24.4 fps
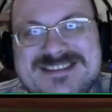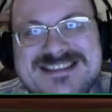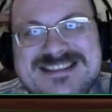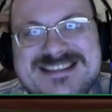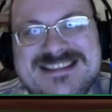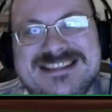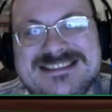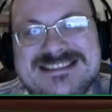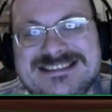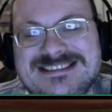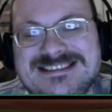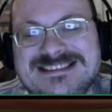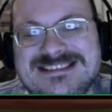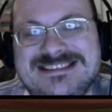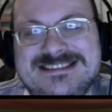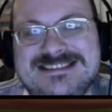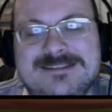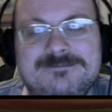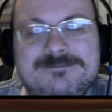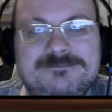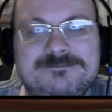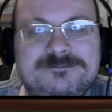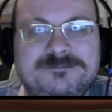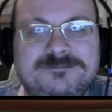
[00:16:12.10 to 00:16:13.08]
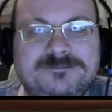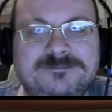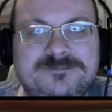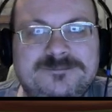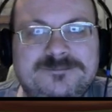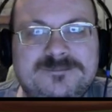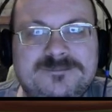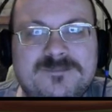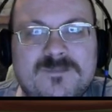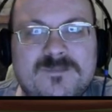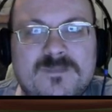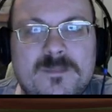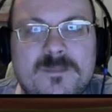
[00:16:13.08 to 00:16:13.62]
And thus,
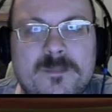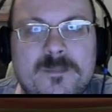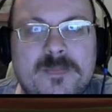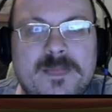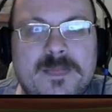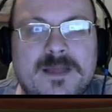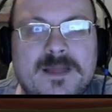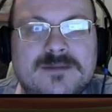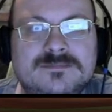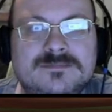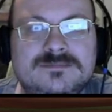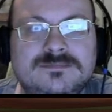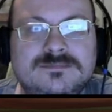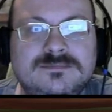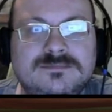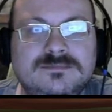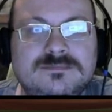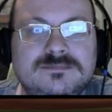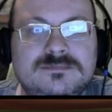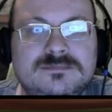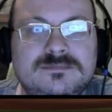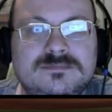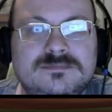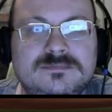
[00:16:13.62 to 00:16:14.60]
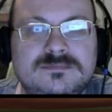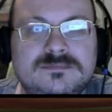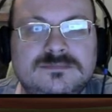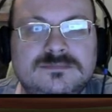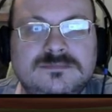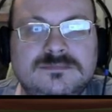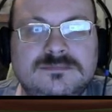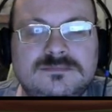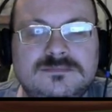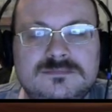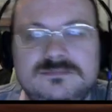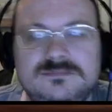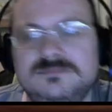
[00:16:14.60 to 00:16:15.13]
mechanically are not
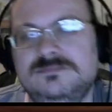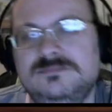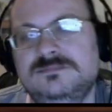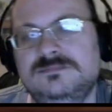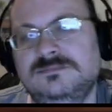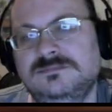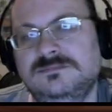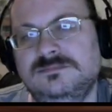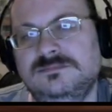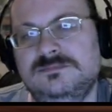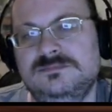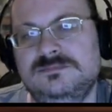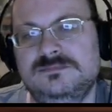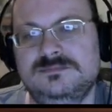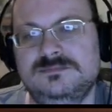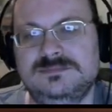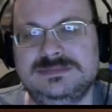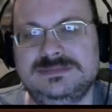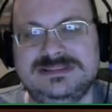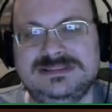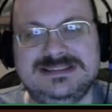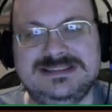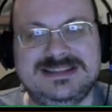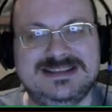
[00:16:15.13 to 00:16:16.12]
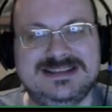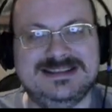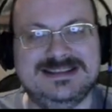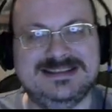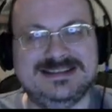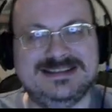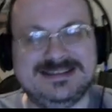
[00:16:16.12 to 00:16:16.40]
up to modern standards.